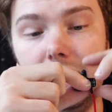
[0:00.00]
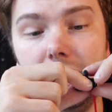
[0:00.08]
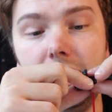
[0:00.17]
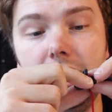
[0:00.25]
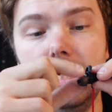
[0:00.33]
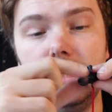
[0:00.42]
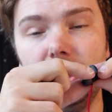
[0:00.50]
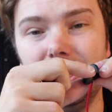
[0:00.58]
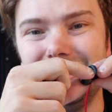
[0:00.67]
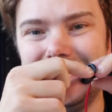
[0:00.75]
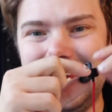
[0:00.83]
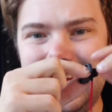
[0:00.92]
They're
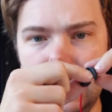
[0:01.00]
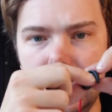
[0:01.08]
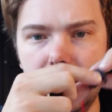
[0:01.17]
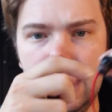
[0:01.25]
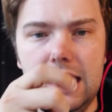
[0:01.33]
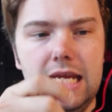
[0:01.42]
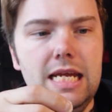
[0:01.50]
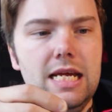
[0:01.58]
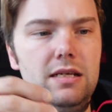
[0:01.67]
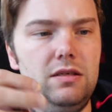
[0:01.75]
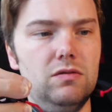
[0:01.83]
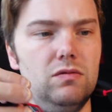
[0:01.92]
just in the
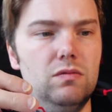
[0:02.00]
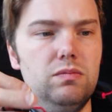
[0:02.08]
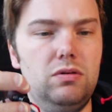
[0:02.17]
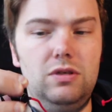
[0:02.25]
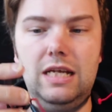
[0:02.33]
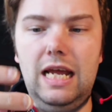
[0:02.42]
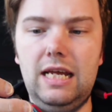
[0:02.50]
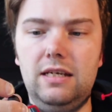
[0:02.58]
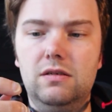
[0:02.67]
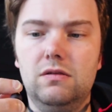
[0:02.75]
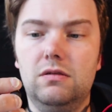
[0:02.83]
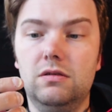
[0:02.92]
ear to
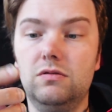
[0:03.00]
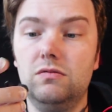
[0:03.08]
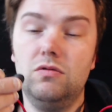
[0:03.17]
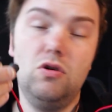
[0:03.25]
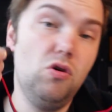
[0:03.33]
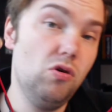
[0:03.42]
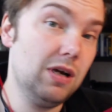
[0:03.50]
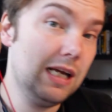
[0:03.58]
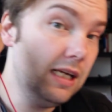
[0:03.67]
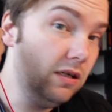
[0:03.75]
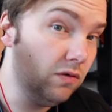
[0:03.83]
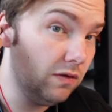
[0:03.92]
protect or to hook
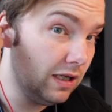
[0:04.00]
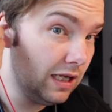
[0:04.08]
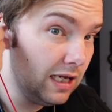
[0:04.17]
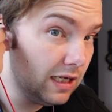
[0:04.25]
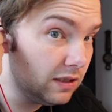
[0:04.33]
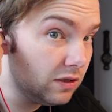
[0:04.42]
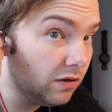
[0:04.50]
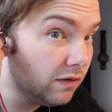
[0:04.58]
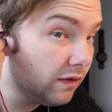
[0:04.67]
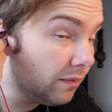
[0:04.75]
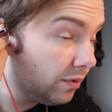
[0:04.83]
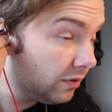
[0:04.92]
into the ear. So
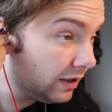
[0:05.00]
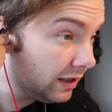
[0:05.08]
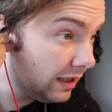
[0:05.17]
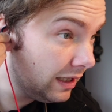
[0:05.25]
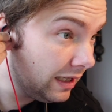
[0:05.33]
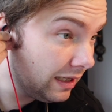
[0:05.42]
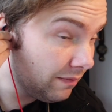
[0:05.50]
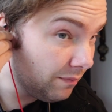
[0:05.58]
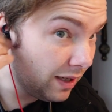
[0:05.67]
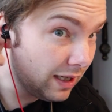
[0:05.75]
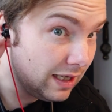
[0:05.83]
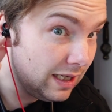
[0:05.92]
if I put it in
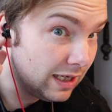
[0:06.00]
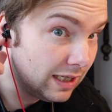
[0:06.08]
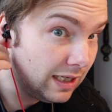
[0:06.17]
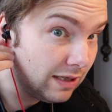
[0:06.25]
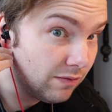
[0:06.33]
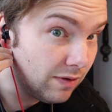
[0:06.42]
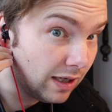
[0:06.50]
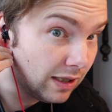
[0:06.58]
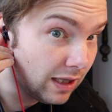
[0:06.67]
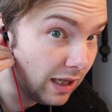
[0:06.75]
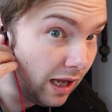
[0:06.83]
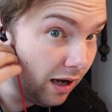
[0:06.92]
my ear here
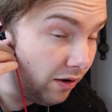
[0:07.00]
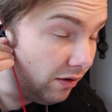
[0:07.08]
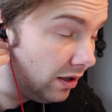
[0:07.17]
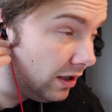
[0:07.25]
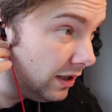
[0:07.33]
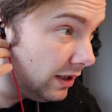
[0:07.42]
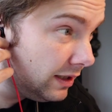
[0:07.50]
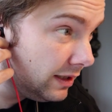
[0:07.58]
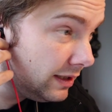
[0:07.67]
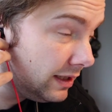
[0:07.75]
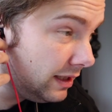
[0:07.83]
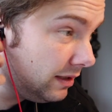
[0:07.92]
right now,
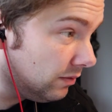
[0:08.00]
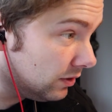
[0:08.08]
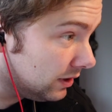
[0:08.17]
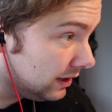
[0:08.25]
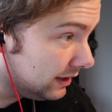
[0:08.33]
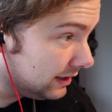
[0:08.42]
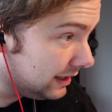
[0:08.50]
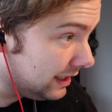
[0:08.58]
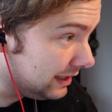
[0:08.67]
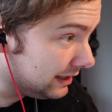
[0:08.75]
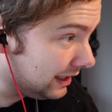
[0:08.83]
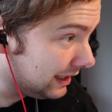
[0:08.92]
see what you can
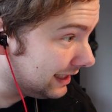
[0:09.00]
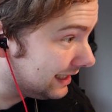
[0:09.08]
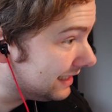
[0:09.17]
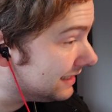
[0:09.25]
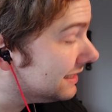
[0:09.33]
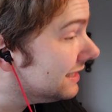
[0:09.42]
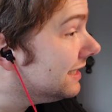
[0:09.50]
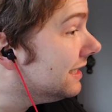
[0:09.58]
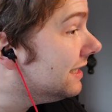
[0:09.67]
see is like it is